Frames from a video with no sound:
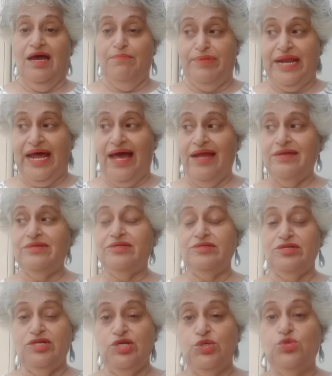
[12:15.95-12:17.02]
Brand
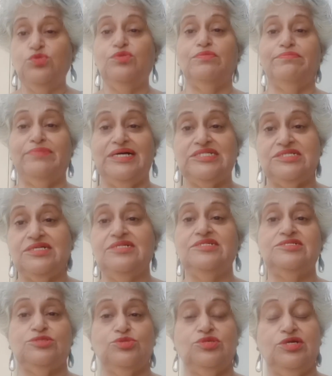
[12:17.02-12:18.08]
new muscles
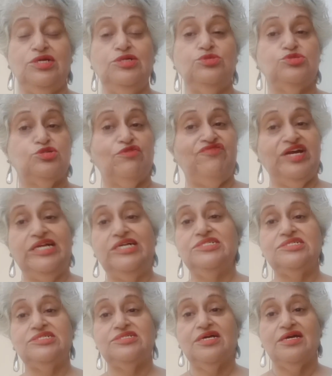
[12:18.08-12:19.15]
to the
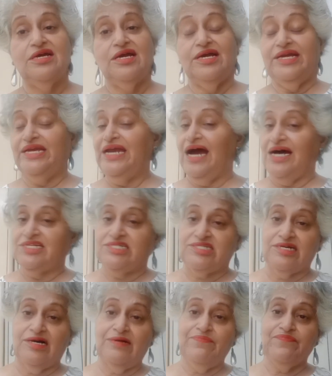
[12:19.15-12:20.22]
esophagus. He asked her,